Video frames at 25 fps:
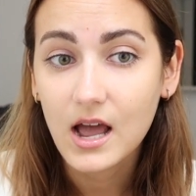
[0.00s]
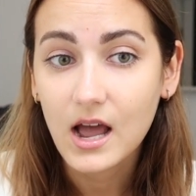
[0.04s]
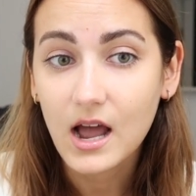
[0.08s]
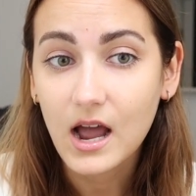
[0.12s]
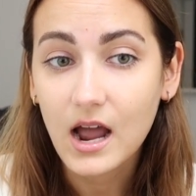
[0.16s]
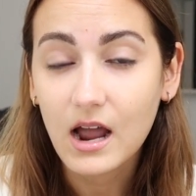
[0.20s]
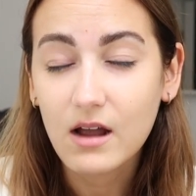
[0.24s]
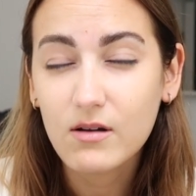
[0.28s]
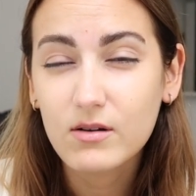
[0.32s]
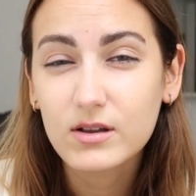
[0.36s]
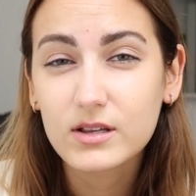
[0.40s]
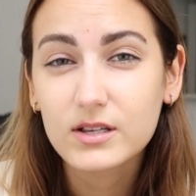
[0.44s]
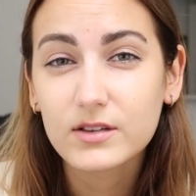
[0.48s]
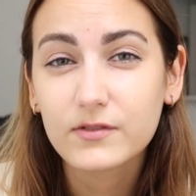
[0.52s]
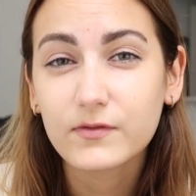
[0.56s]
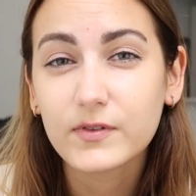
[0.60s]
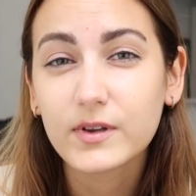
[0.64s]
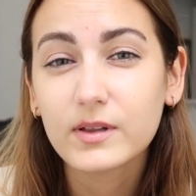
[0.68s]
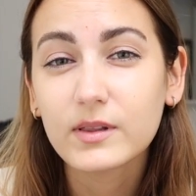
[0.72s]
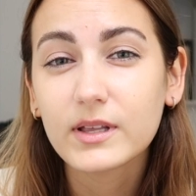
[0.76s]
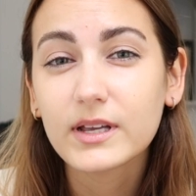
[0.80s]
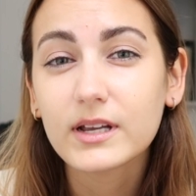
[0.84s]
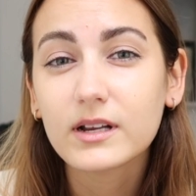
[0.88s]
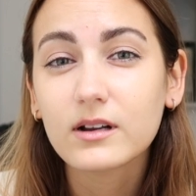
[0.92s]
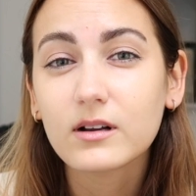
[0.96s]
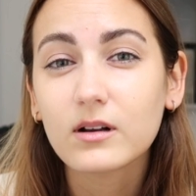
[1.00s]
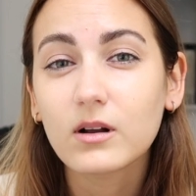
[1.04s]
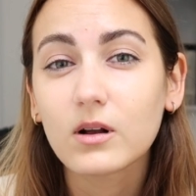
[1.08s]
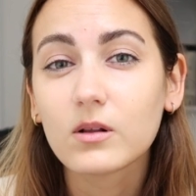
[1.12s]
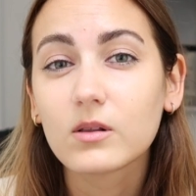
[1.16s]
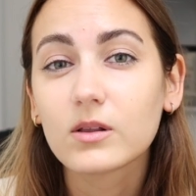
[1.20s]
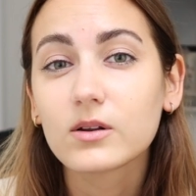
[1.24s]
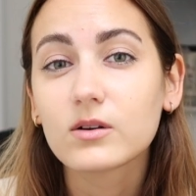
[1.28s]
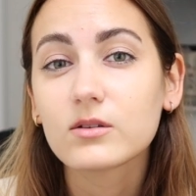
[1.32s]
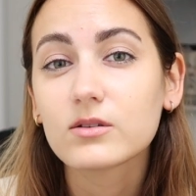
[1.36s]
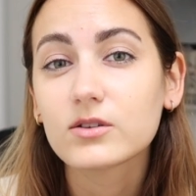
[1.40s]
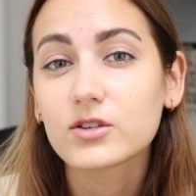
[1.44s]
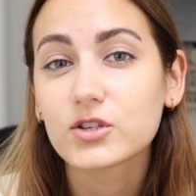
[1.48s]
I was feeling a
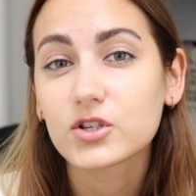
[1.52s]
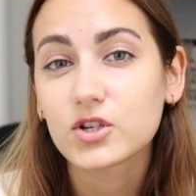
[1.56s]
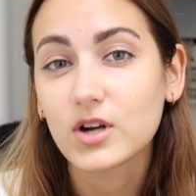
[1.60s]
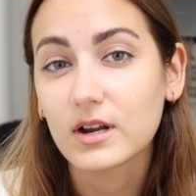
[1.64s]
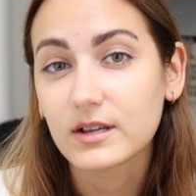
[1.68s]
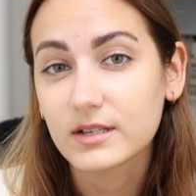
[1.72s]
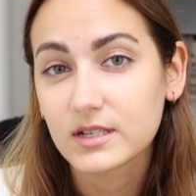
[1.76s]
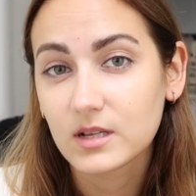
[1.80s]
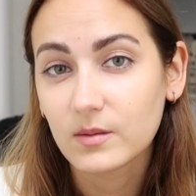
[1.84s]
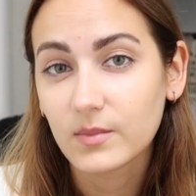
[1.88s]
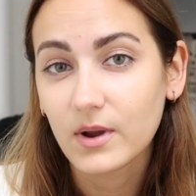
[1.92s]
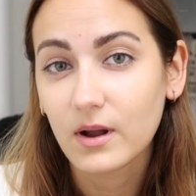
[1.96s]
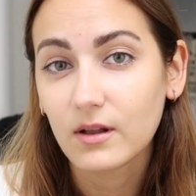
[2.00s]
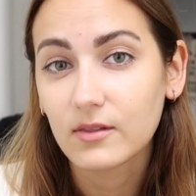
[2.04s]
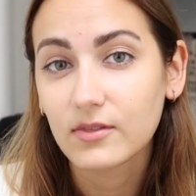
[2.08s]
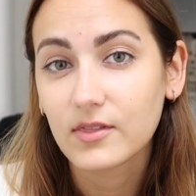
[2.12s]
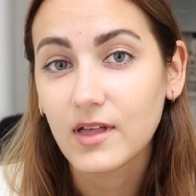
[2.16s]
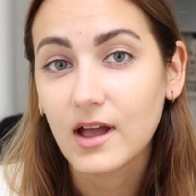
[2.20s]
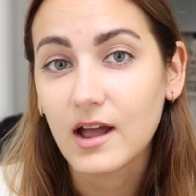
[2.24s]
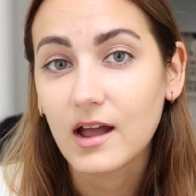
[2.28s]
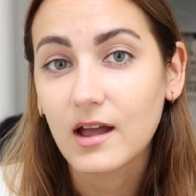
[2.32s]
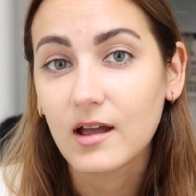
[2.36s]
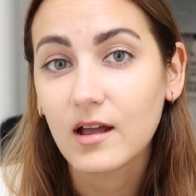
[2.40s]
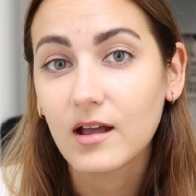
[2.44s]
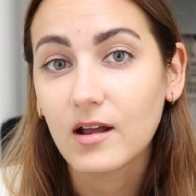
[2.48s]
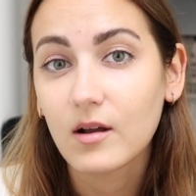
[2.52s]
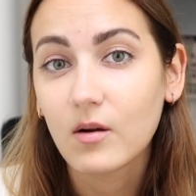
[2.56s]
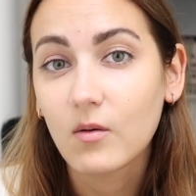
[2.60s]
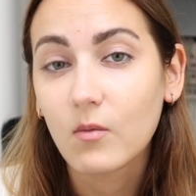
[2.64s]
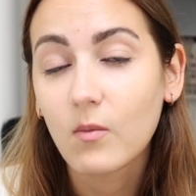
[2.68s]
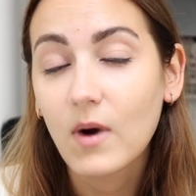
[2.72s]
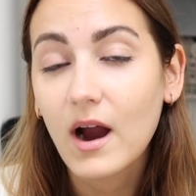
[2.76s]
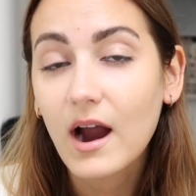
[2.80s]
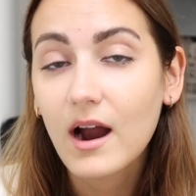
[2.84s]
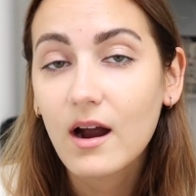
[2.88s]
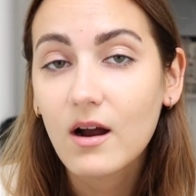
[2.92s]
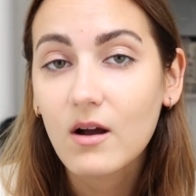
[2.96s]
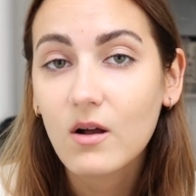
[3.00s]
little stressed about that
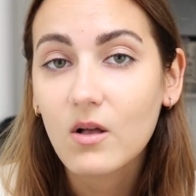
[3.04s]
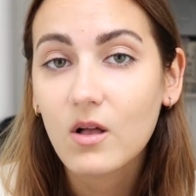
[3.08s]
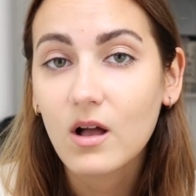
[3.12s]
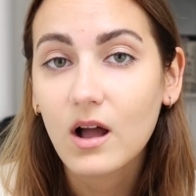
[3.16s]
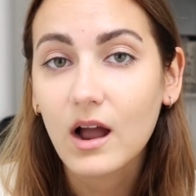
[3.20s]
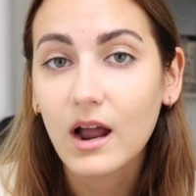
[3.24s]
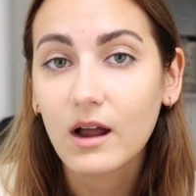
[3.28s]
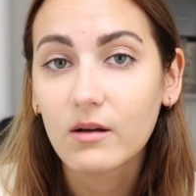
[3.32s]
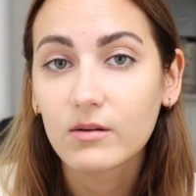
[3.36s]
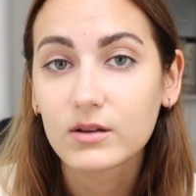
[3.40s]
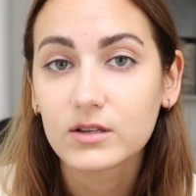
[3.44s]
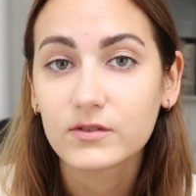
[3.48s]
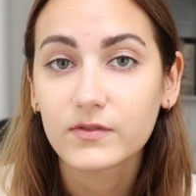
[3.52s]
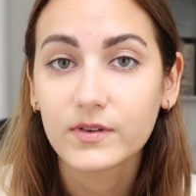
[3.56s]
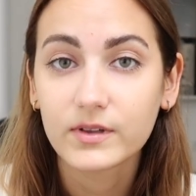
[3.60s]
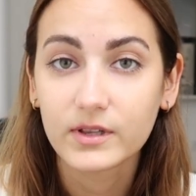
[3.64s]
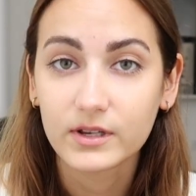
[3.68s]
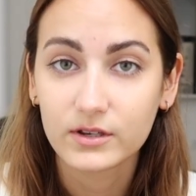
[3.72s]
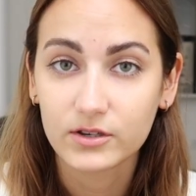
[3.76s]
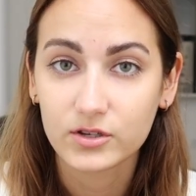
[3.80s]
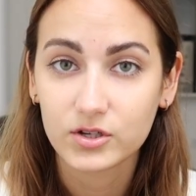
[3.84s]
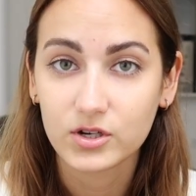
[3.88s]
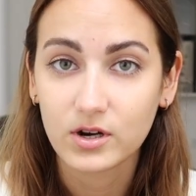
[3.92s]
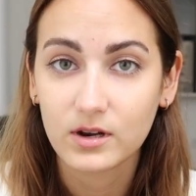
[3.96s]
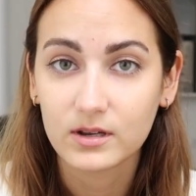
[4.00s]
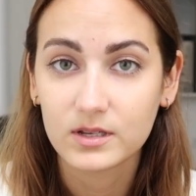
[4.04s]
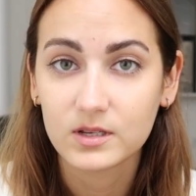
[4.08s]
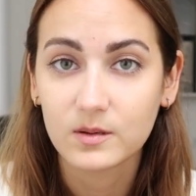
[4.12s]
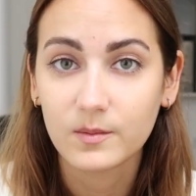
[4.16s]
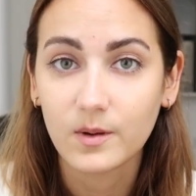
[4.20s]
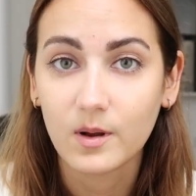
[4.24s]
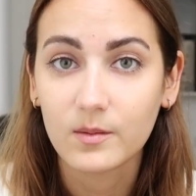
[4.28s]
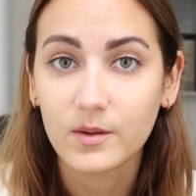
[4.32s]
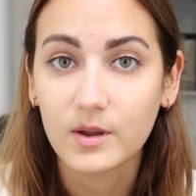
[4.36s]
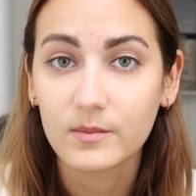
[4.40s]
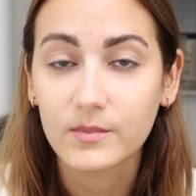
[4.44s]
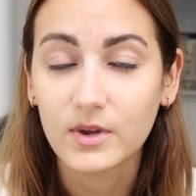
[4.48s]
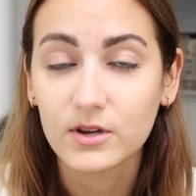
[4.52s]
while I was feeling stressed
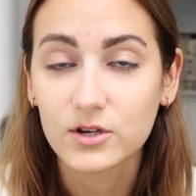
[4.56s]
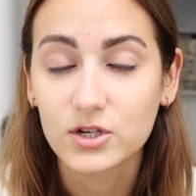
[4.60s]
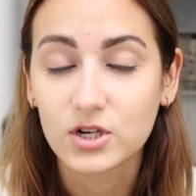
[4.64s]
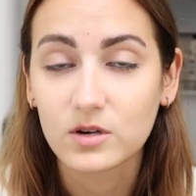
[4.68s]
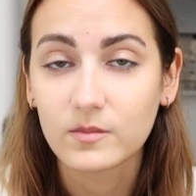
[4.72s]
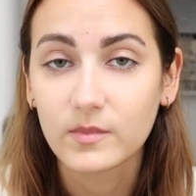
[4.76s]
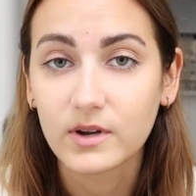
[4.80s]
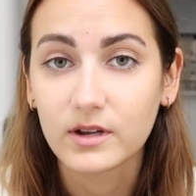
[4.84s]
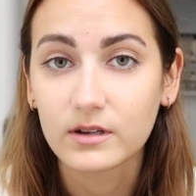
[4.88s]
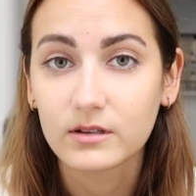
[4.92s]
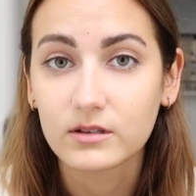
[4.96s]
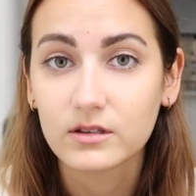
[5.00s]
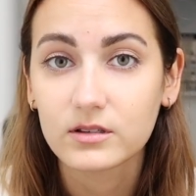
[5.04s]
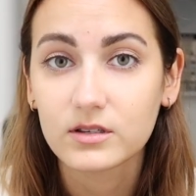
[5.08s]
about my measurements.